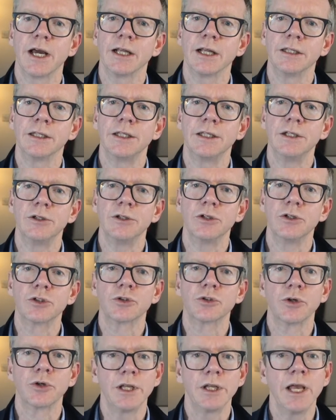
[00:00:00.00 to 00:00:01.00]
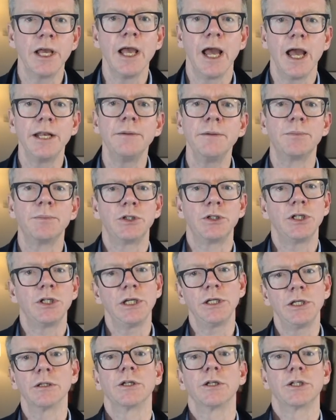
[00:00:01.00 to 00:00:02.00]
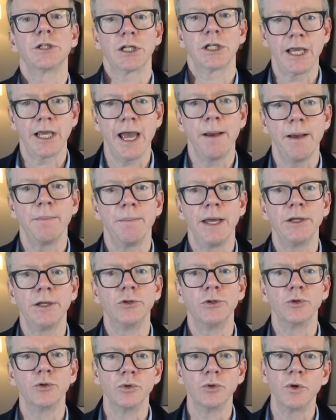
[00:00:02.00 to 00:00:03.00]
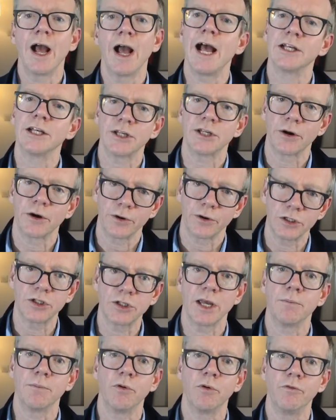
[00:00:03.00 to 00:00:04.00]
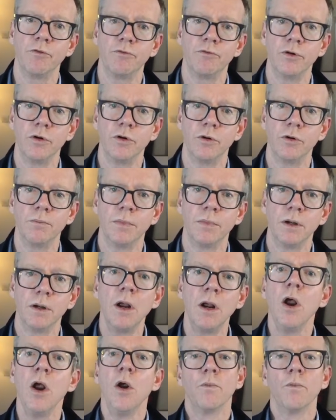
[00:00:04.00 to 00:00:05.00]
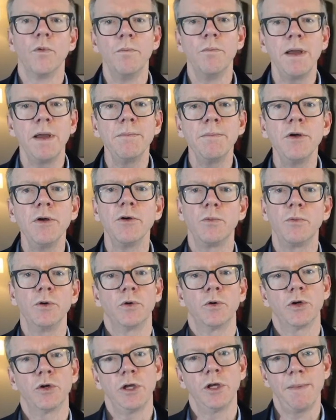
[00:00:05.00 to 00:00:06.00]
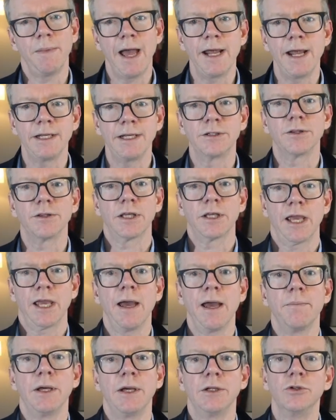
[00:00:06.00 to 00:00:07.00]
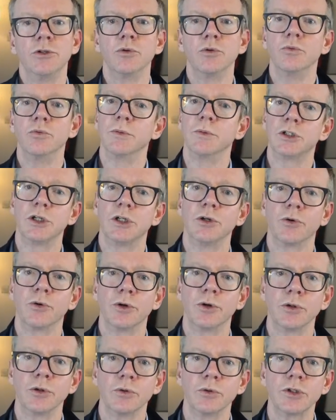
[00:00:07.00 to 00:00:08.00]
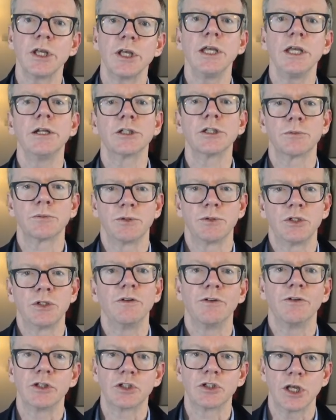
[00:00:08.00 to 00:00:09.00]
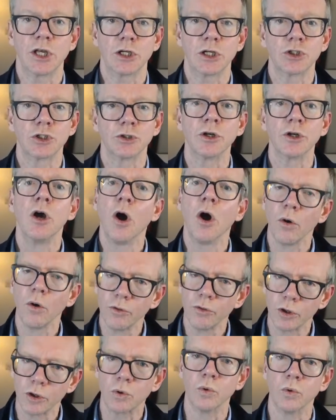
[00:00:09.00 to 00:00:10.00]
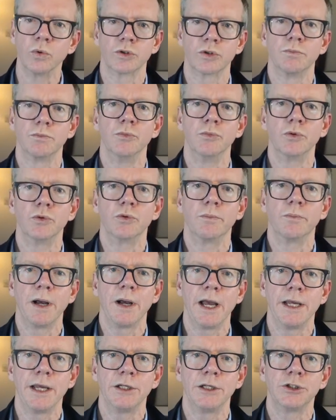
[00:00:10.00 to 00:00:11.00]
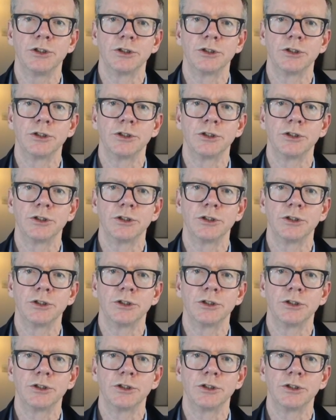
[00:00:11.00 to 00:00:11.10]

industry and in particular to Kathmandu as our example firm. Remember that we will keep adding to the Kathmandu materials in a specific section on the course Moodle page.